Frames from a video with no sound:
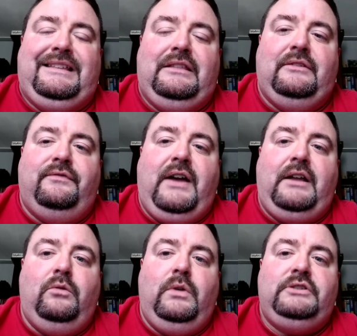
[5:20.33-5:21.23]
the
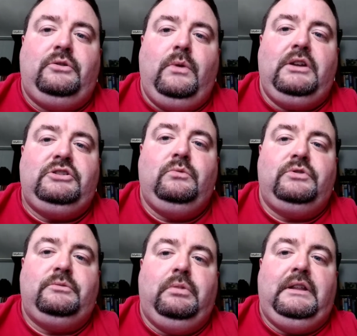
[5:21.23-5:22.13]
final resurrection was
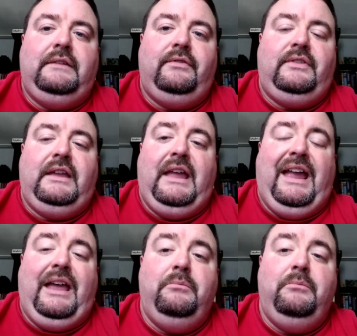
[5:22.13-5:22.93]
the belief that they had,